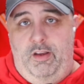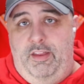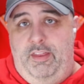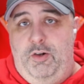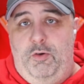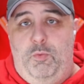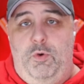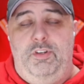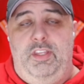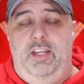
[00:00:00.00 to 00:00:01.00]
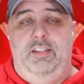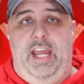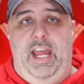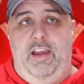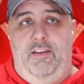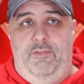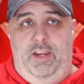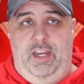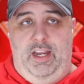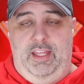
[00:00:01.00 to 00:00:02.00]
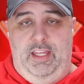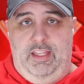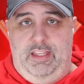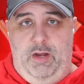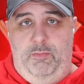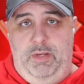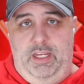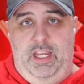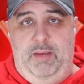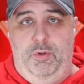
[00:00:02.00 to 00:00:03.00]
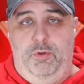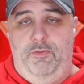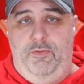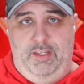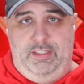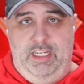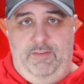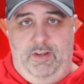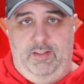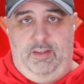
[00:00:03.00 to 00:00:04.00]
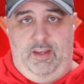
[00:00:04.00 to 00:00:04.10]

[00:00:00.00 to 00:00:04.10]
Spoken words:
There are worse things to have. And I think that would be a boon for this defense